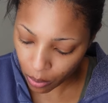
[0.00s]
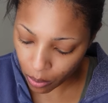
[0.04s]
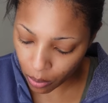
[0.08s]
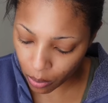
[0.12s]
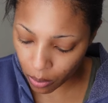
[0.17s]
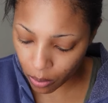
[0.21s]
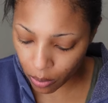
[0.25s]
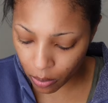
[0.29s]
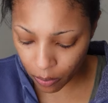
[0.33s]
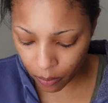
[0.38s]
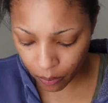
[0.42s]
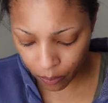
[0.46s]

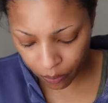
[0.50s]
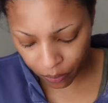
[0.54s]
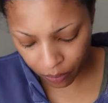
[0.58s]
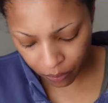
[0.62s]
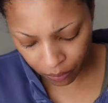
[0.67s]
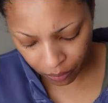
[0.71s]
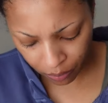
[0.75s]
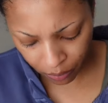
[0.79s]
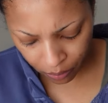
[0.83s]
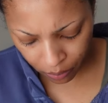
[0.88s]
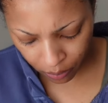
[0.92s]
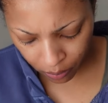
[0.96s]

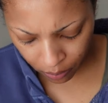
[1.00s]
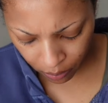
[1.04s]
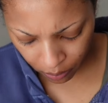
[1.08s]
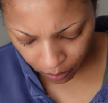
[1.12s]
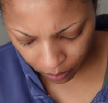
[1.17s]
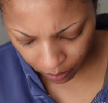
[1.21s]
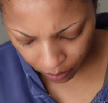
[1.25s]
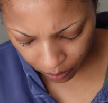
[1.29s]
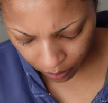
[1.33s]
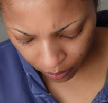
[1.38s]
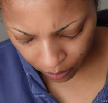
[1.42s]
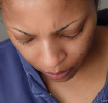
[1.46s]

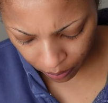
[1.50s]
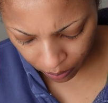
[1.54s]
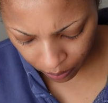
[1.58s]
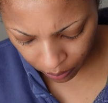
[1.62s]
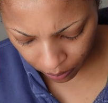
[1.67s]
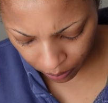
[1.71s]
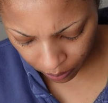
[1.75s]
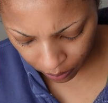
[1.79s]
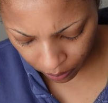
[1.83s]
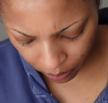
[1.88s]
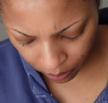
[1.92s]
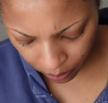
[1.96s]

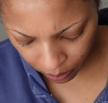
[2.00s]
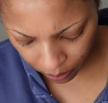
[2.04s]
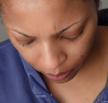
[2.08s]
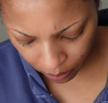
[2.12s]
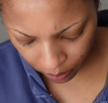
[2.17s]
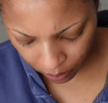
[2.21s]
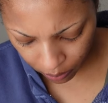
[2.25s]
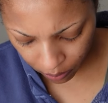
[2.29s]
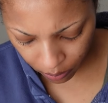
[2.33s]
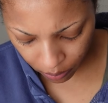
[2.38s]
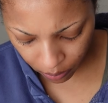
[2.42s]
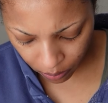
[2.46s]

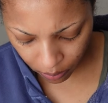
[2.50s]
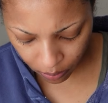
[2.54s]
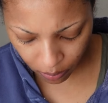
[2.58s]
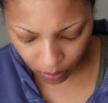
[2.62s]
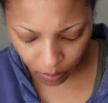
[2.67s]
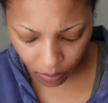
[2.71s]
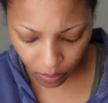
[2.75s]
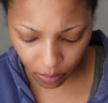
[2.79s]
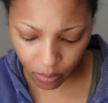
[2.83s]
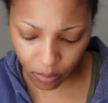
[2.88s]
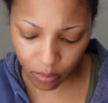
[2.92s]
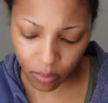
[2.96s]

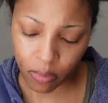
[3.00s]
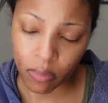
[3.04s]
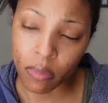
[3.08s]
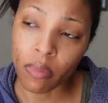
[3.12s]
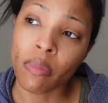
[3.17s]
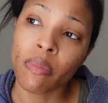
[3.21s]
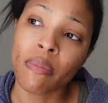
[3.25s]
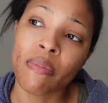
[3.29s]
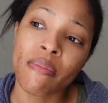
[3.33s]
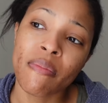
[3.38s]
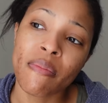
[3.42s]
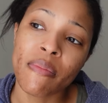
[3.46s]

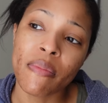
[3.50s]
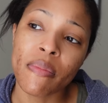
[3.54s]
Nobody speaks.